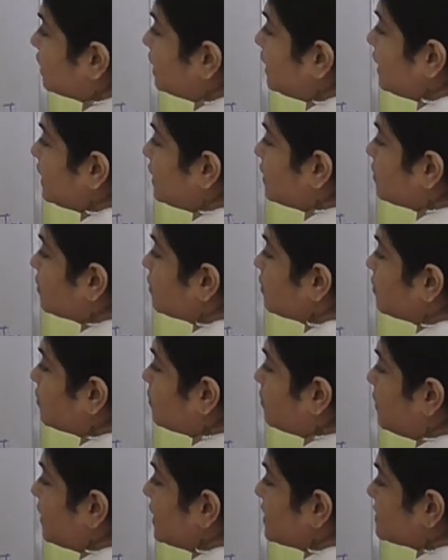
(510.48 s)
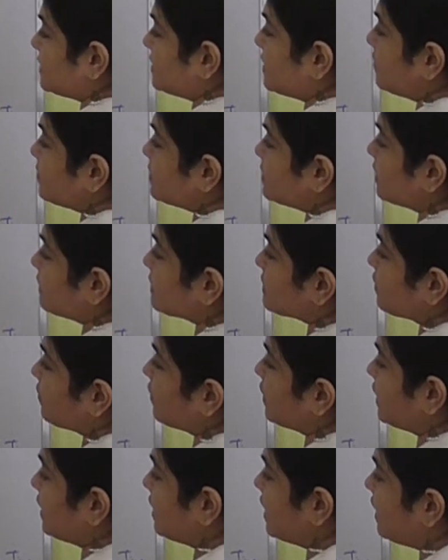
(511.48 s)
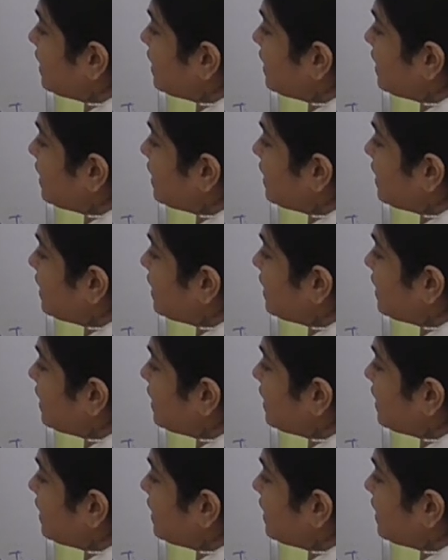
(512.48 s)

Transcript: totally placed themselves over